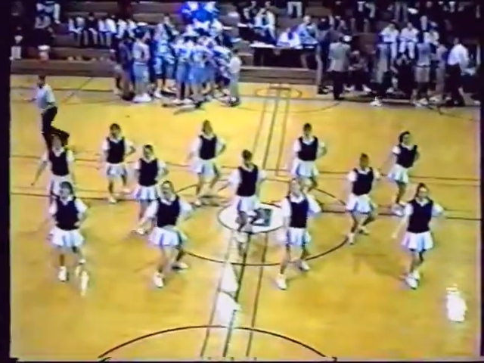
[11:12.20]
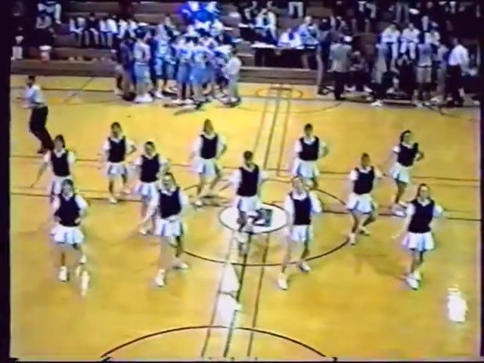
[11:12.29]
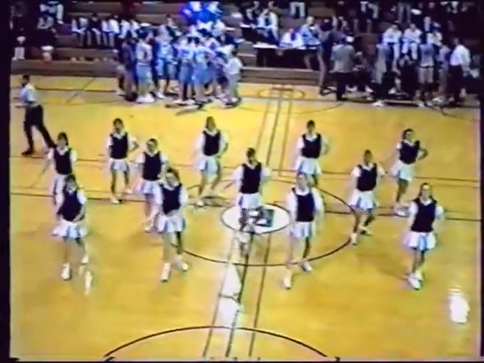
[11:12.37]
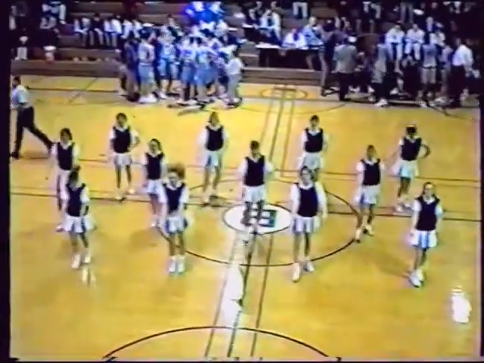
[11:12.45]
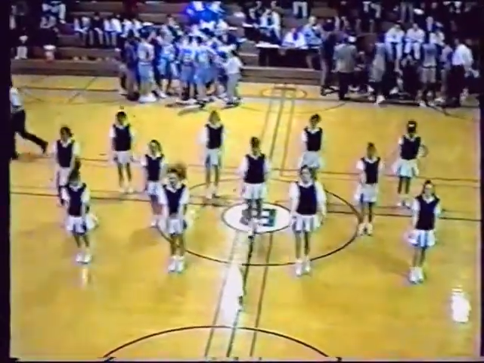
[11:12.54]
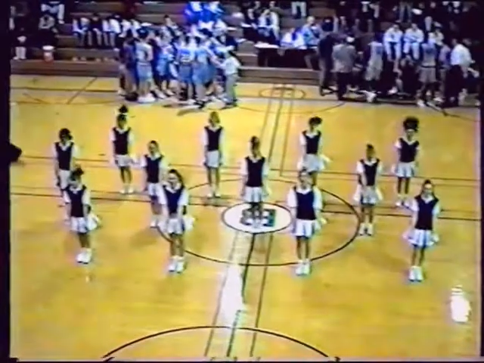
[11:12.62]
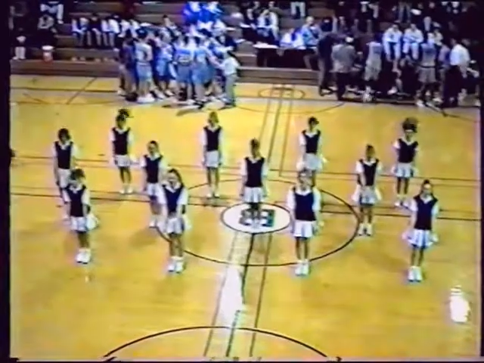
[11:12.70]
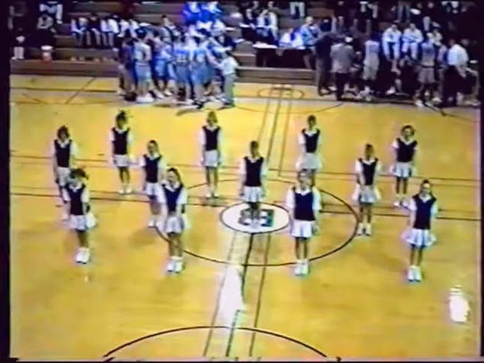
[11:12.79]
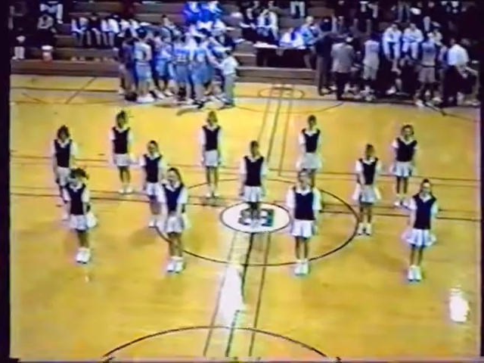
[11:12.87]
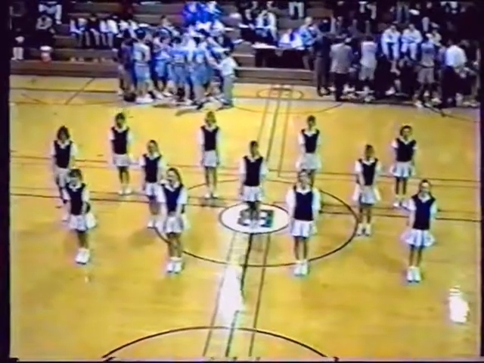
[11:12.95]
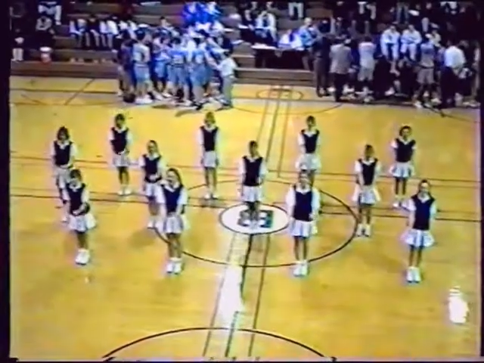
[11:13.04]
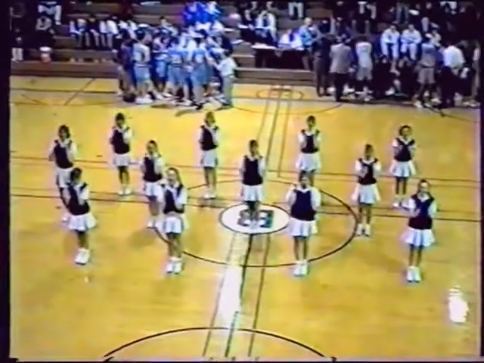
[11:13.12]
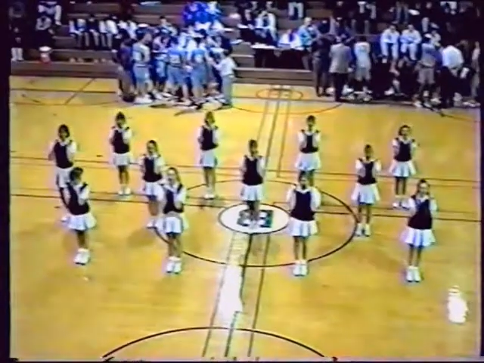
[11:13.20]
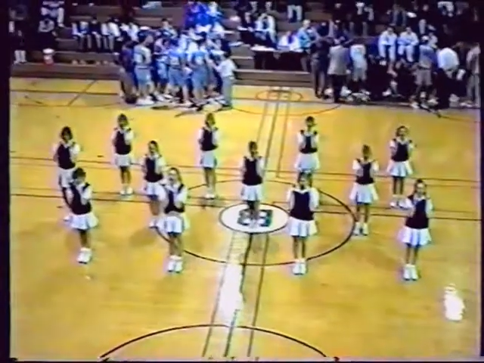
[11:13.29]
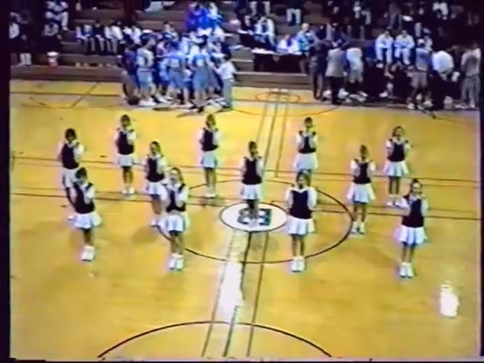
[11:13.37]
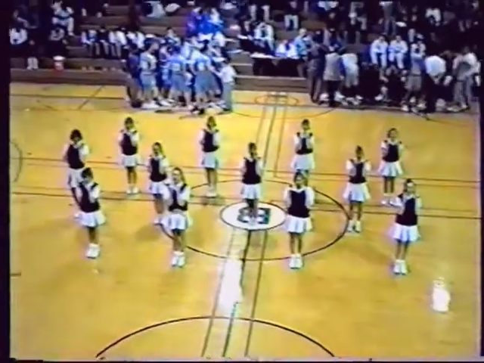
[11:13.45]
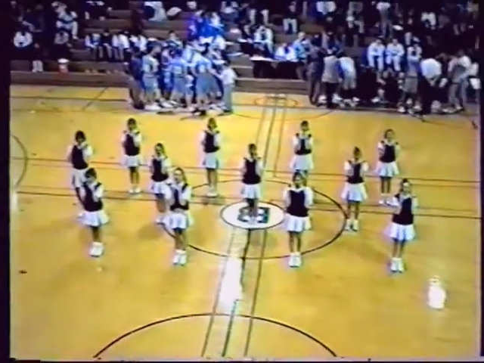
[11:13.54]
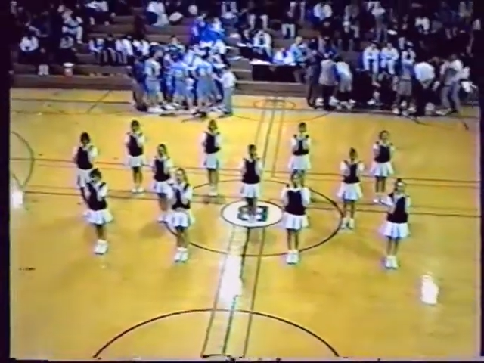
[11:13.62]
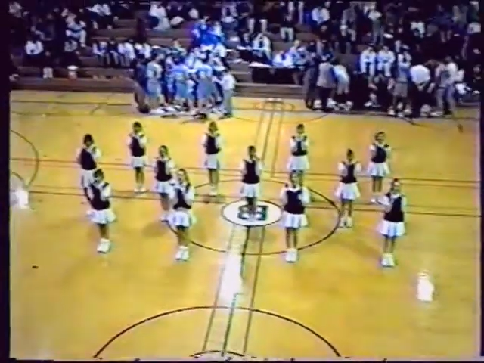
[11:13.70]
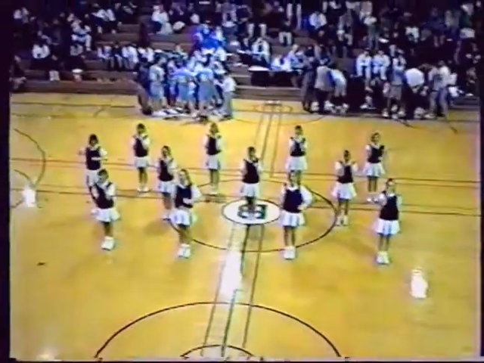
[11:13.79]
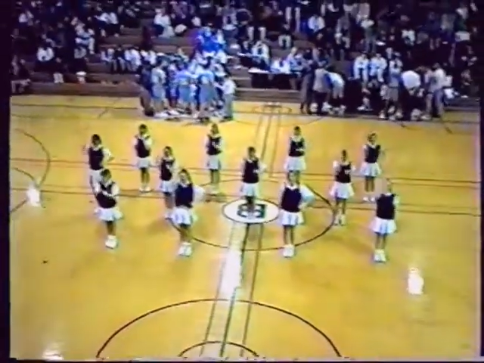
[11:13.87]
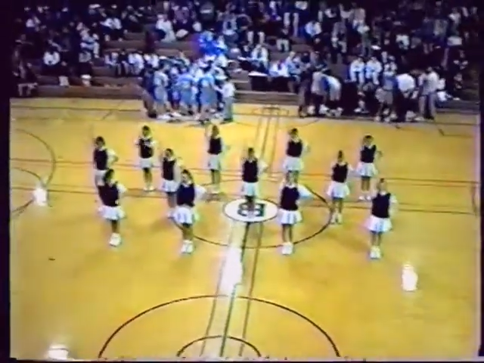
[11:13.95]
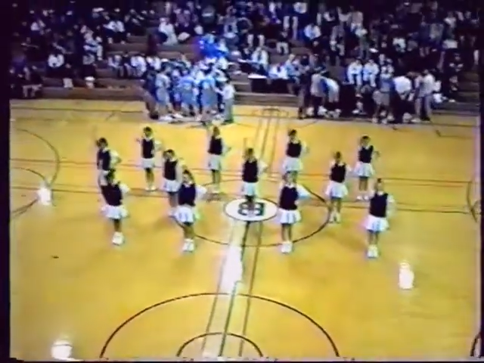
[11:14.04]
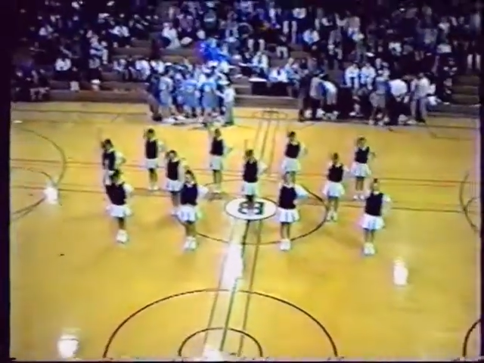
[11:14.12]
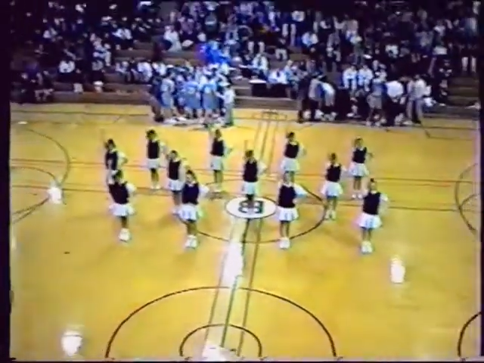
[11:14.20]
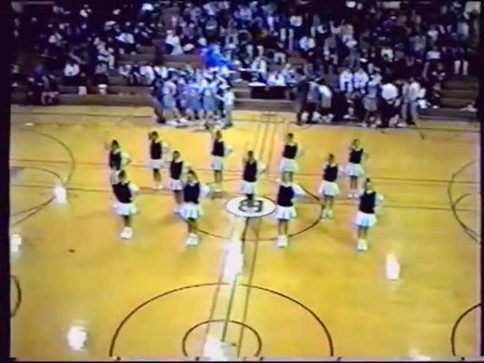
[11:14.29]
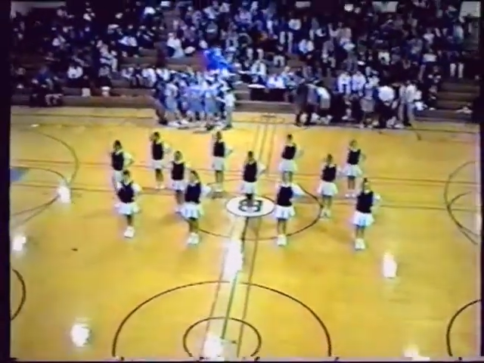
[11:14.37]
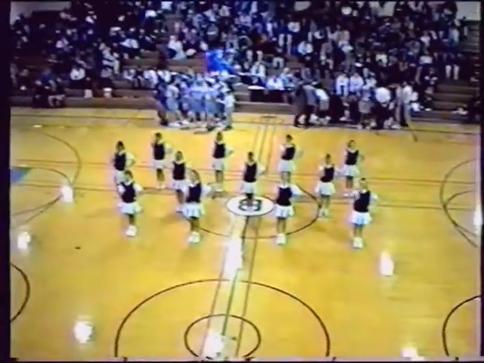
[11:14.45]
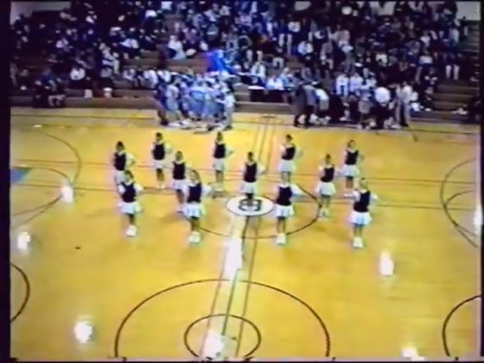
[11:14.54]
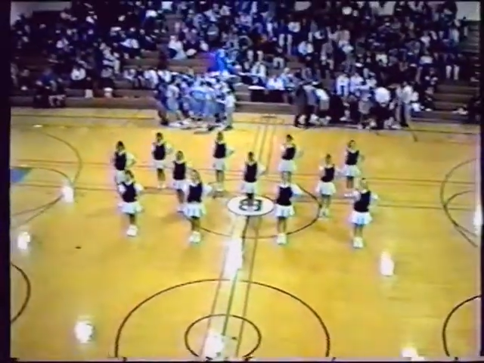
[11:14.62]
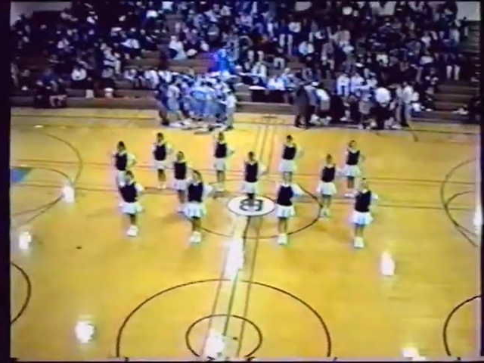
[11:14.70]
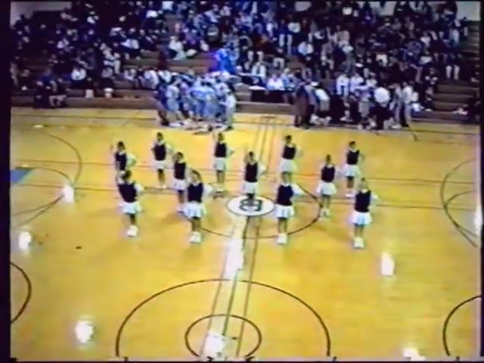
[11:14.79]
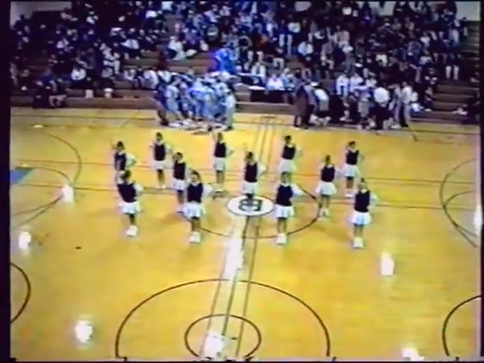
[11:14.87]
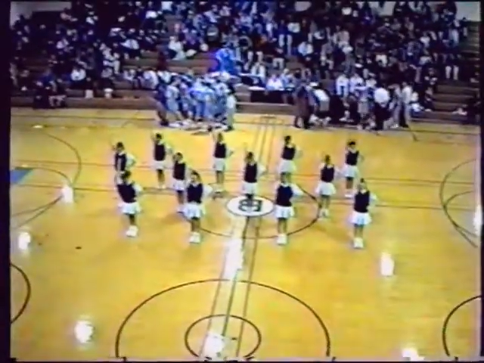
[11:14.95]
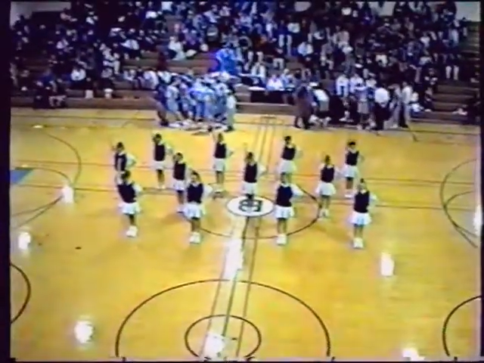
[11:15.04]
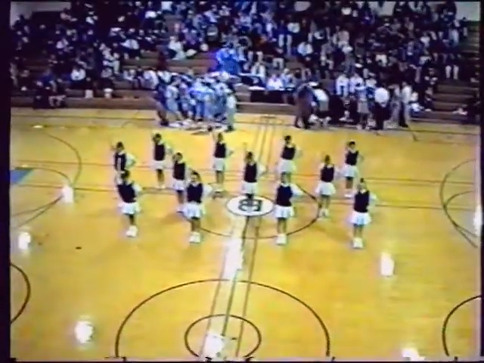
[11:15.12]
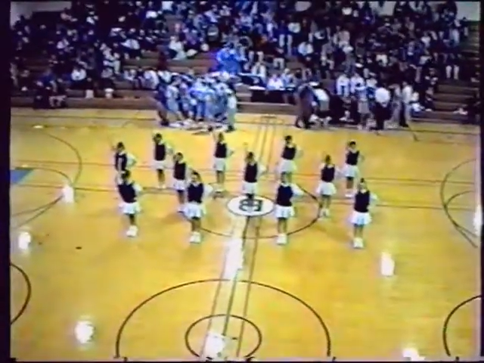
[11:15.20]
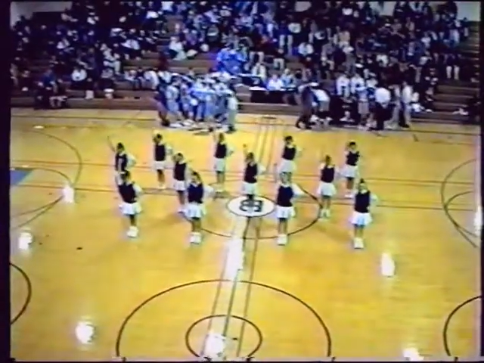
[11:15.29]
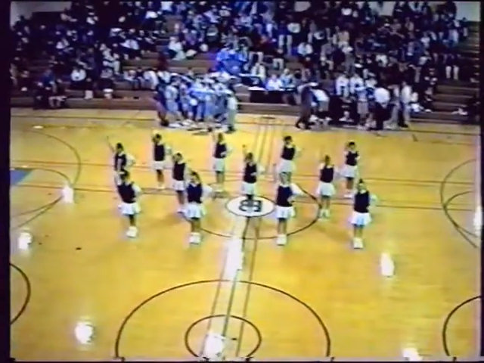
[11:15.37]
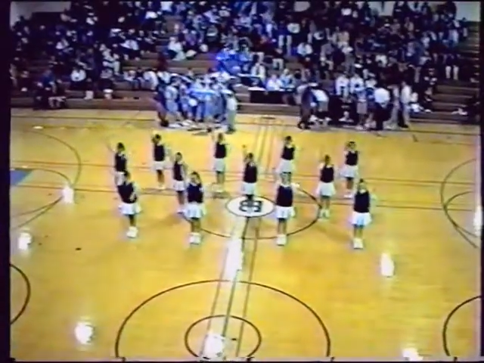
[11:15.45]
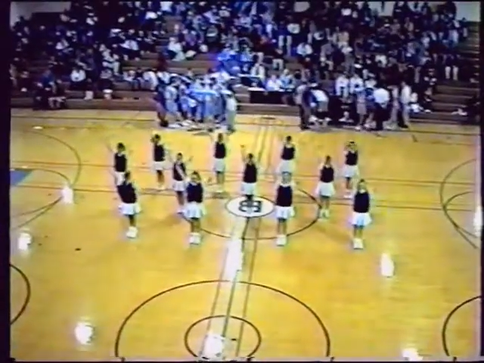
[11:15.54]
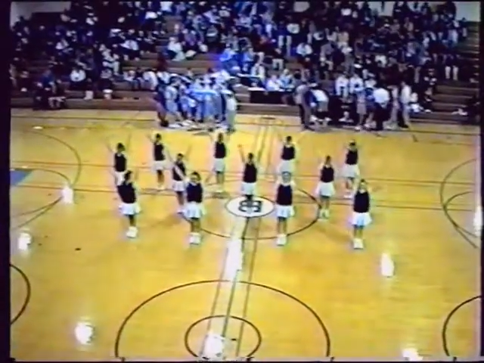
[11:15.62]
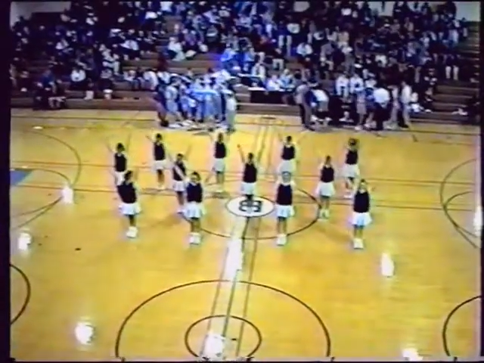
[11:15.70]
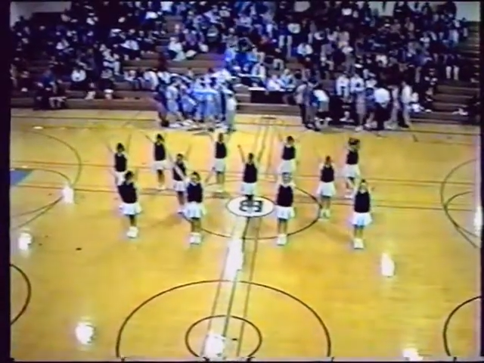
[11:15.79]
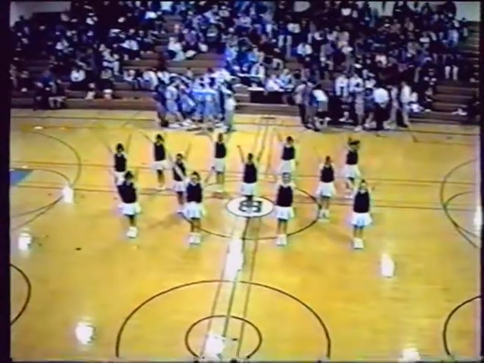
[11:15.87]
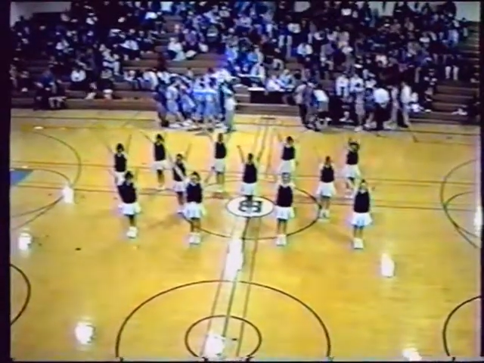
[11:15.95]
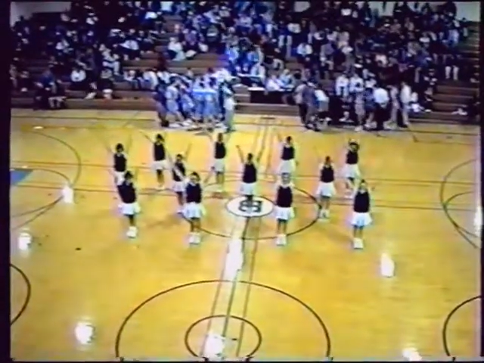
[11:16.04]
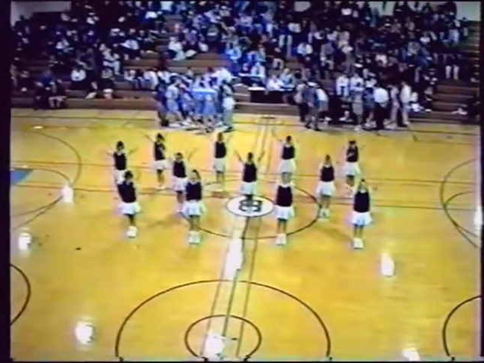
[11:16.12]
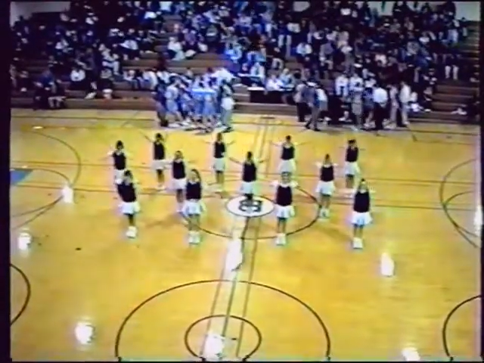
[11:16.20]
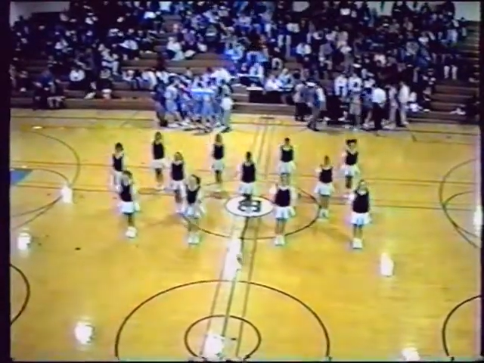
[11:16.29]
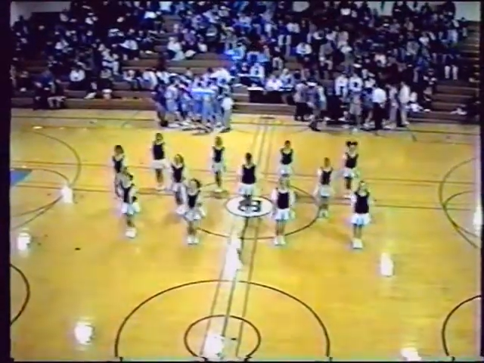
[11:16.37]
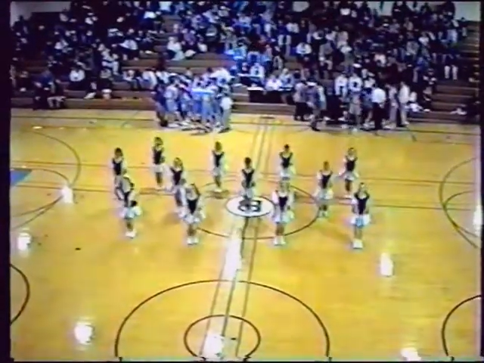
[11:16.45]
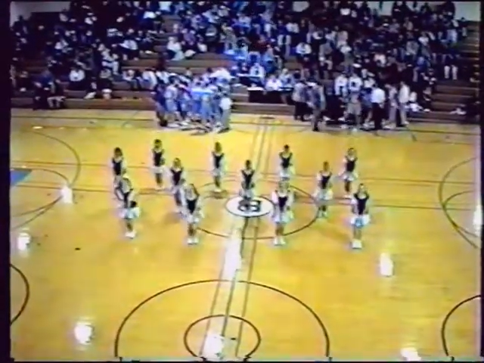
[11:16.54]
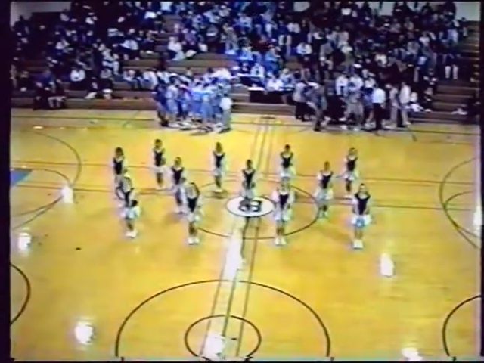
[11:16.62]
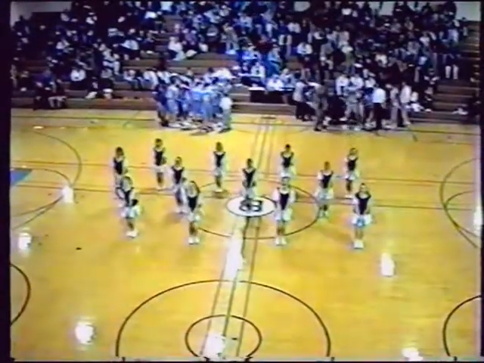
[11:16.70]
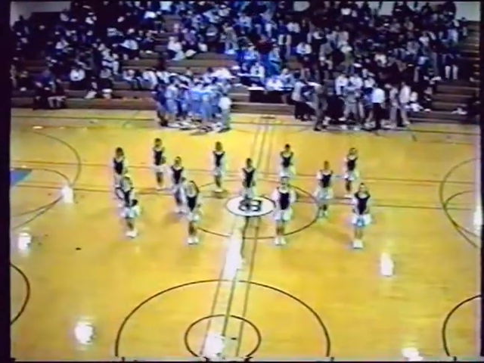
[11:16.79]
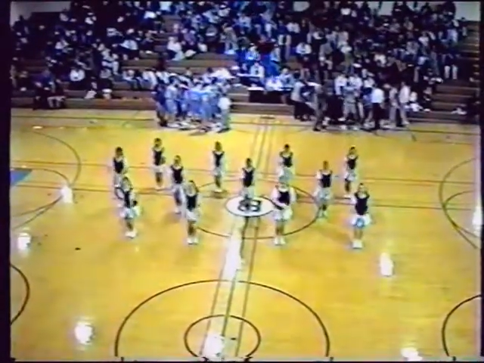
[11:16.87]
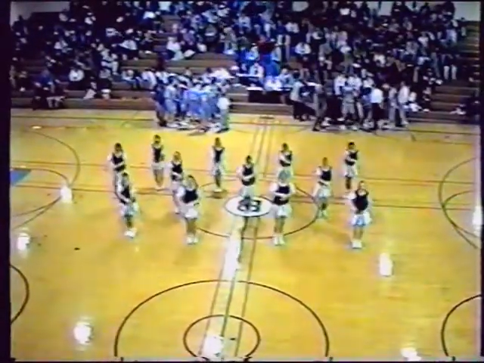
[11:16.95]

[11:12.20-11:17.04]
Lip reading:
(no speaker visible)